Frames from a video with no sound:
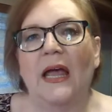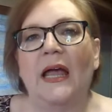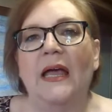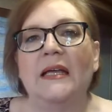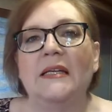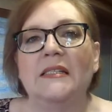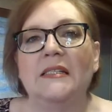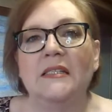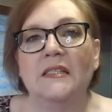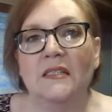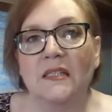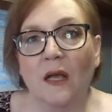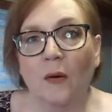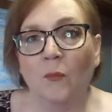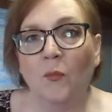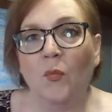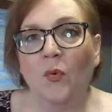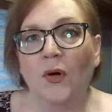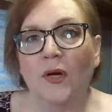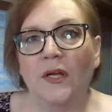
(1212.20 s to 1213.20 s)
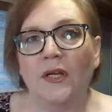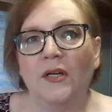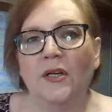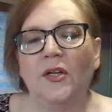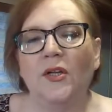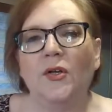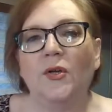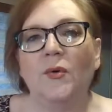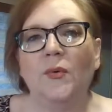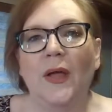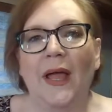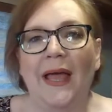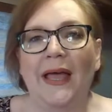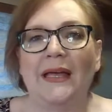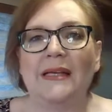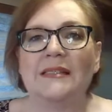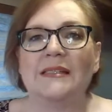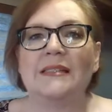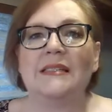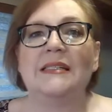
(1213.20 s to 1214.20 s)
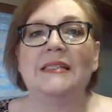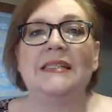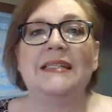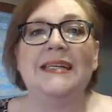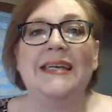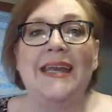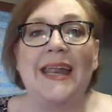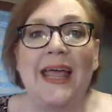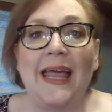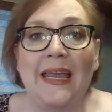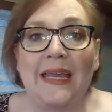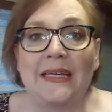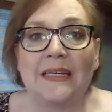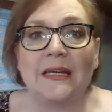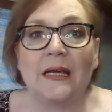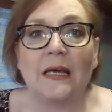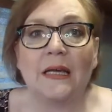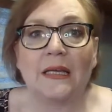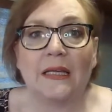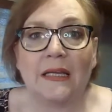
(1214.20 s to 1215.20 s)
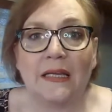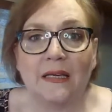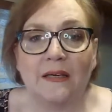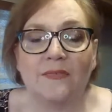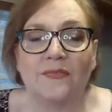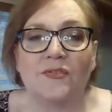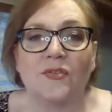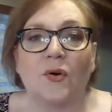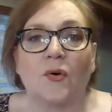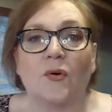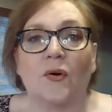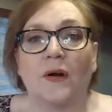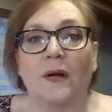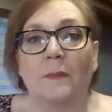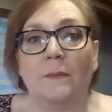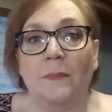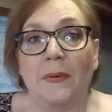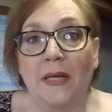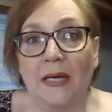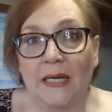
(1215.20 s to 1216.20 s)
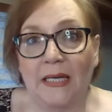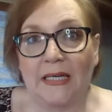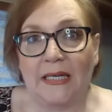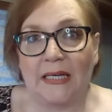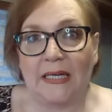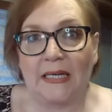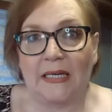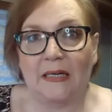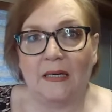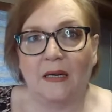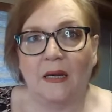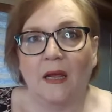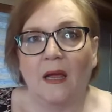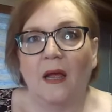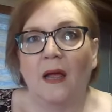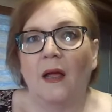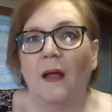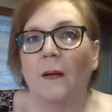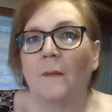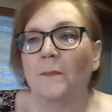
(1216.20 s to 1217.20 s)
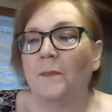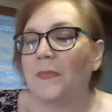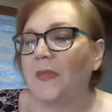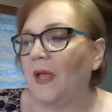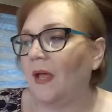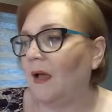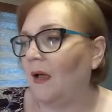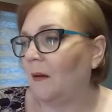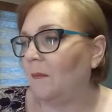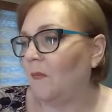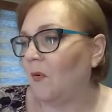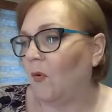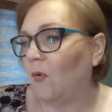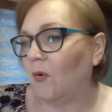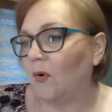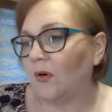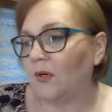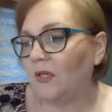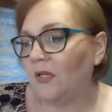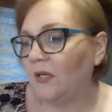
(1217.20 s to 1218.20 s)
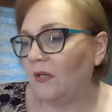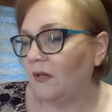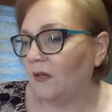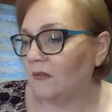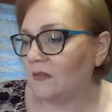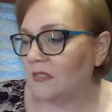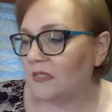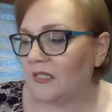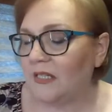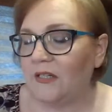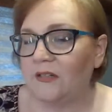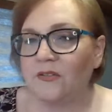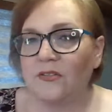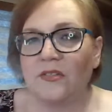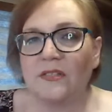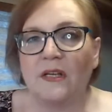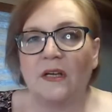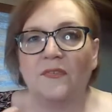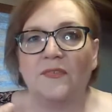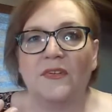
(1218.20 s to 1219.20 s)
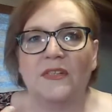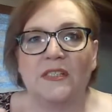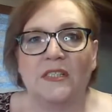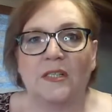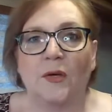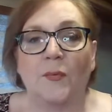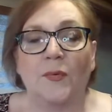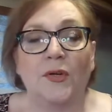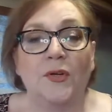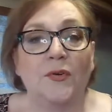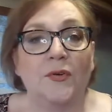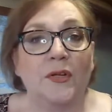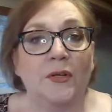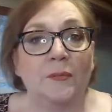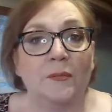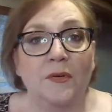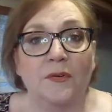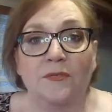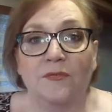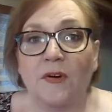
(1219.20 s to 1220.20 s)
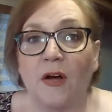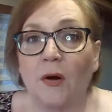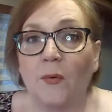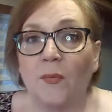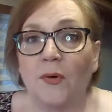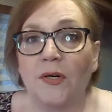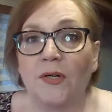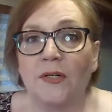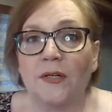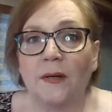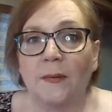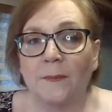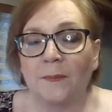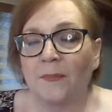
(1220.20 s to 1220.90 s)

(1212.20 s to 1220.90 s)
as someone who has an innate gift or ability, um, or you don't see yourself as someone who can move forward.